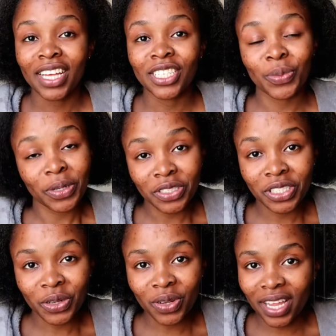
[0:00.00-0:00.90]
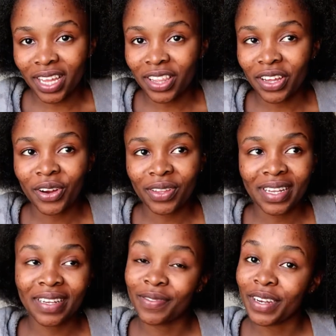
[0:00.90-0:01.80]
She went to tell like the girl that
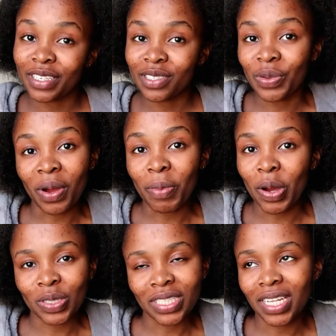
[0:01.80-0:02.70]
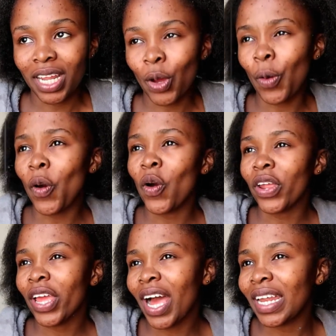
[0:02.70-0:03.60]
lived next door about it. Like, oh
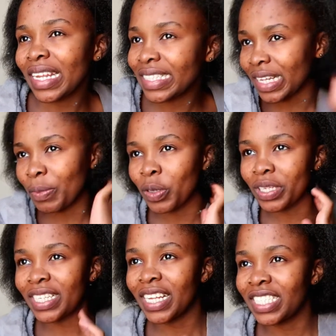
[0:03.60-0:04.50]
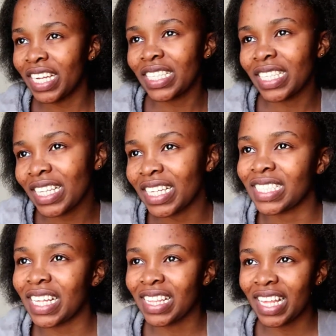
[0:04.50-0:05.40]
yeah, listen, Mata said Jason this,
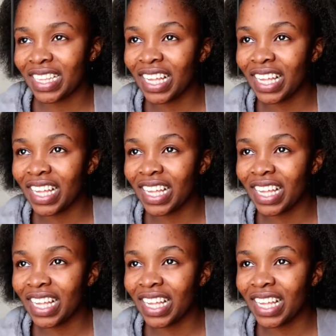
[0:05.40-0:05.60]
that.